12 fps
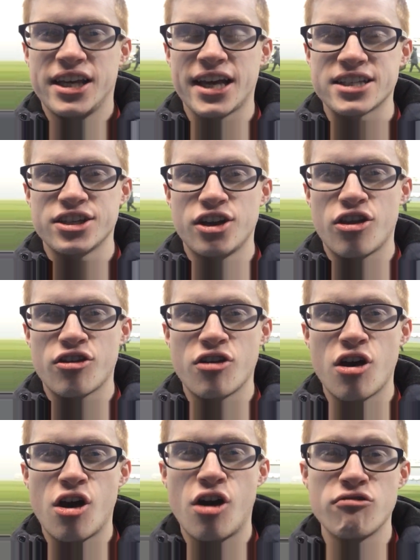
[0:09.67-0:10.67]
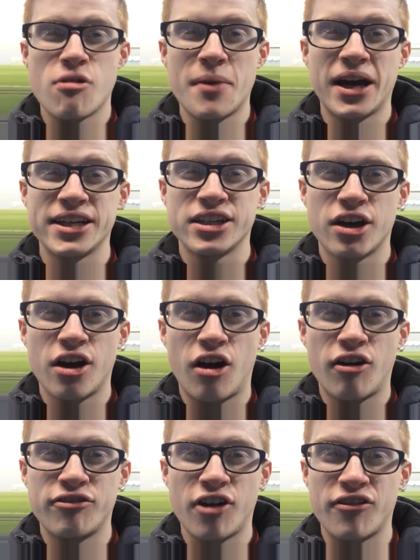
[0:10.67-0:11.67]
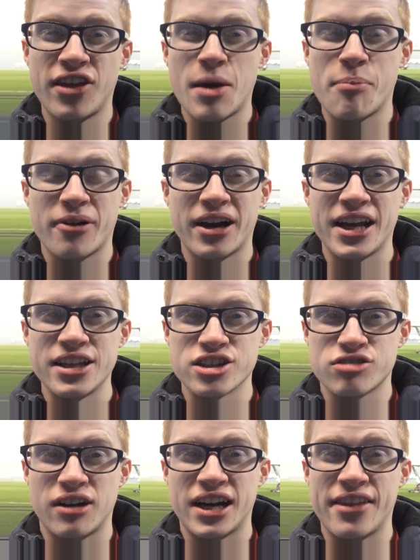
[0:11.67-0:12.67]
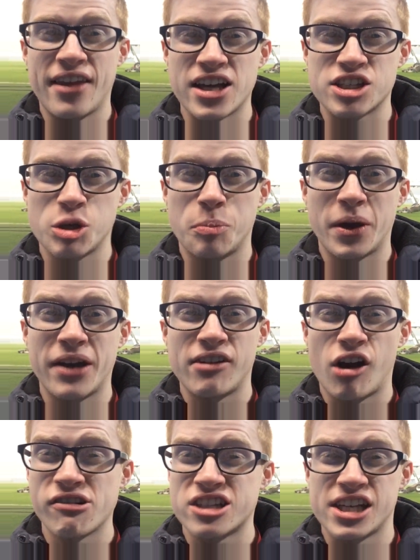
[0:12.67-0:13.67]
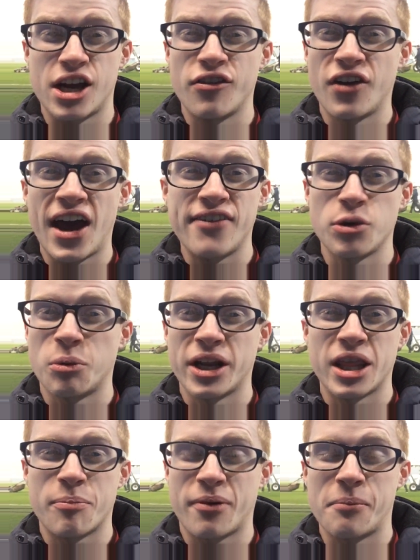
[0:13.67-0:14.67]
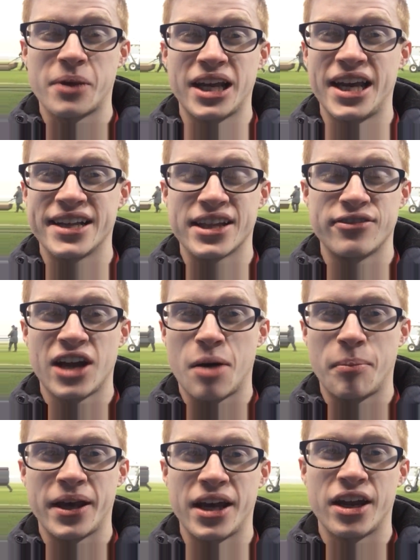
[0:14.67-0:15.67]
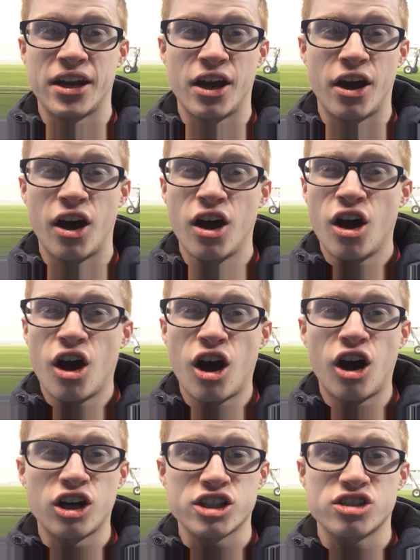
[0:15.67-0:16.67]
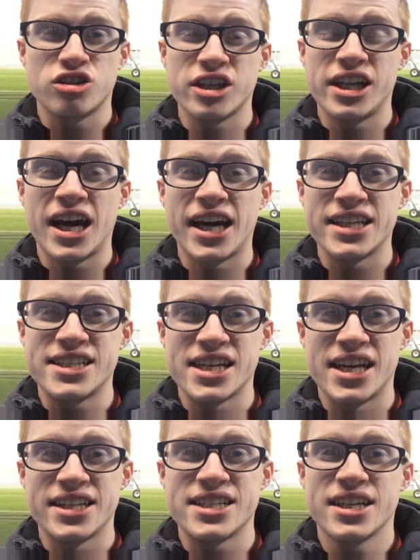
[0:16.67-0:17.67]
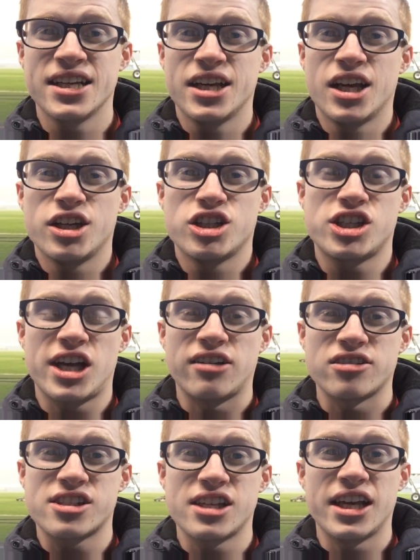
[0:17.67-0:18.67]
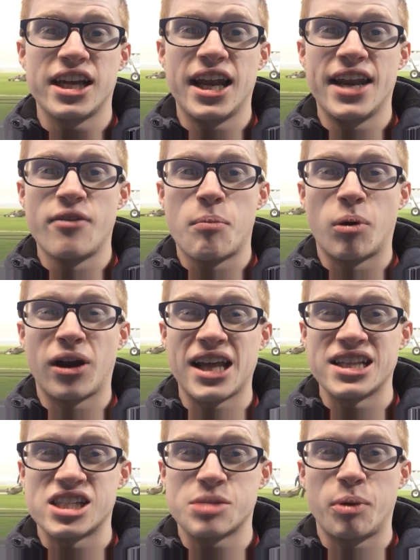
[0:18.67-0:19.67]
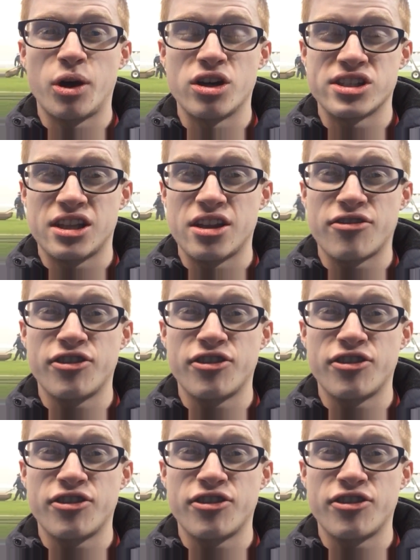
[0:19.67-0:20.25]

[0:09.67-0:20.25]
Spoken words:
yet another reminder of their brilliance, really, and their superiority over everyone in the Premier League. They've now beaten Arsenal, United, Chelsea, Liverpool and Spurs, and the